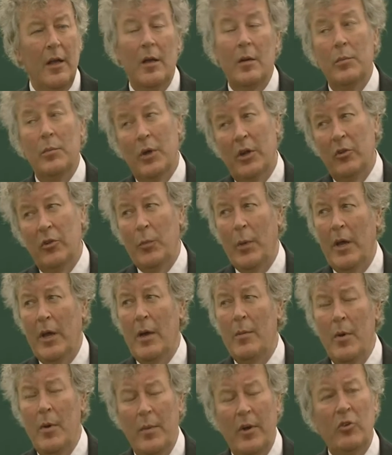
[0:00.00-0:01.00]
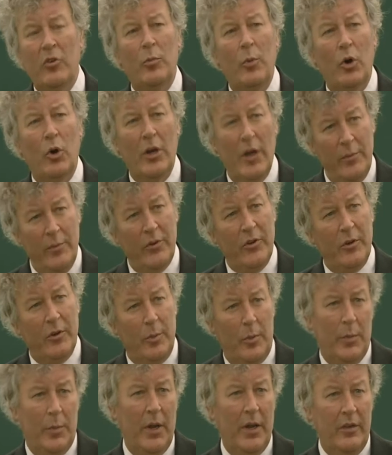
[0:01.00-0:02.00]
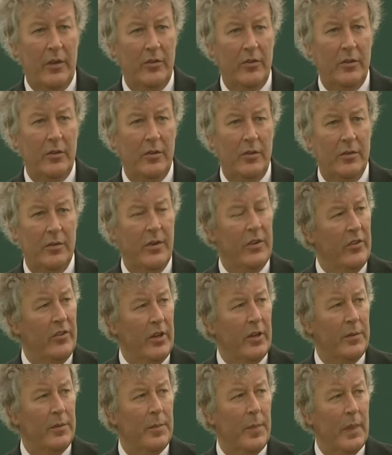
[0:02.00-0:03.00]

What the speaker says: But it's become a much more comfortable place to visit.